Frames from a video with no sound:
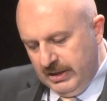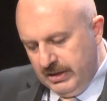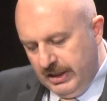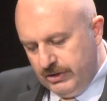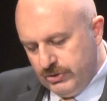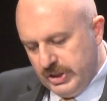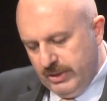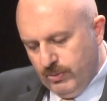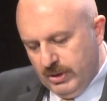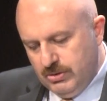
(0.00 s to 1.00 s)
They
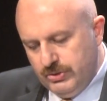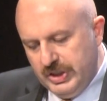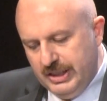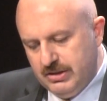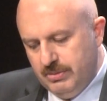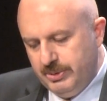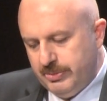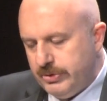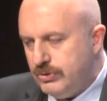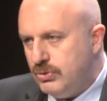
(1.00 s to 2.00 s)
usually want to change the
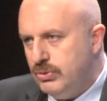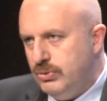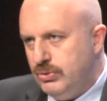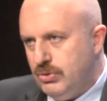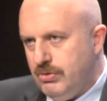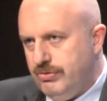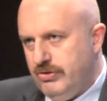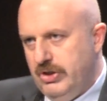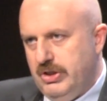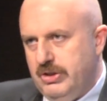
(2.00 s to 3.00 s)
people through use of
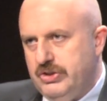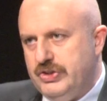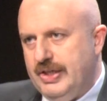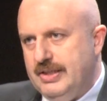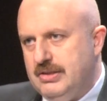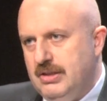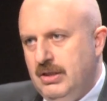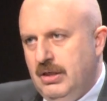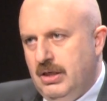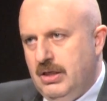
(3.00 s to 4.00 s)
state
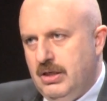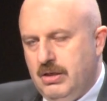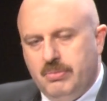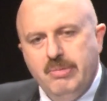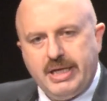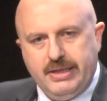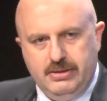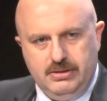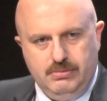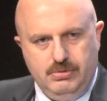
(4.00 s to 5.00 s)

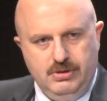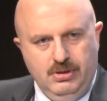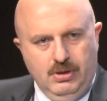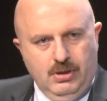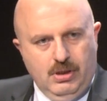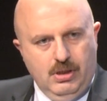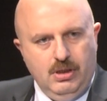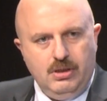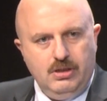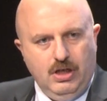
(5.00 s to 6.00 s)
mechanisms.
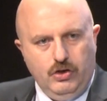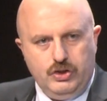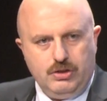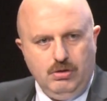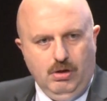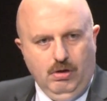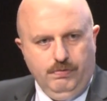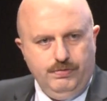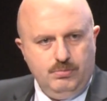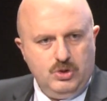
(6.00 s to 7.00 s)
The logic
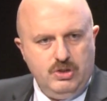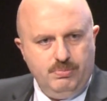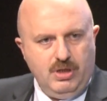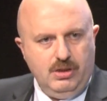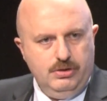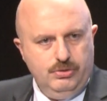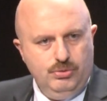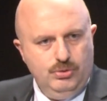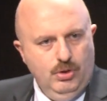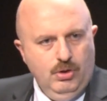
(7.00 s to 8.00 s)
of Muslim
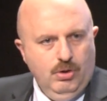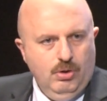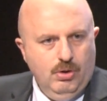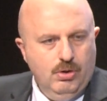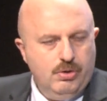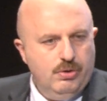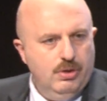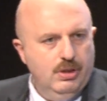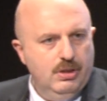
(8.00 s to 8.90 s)
Brotherhood or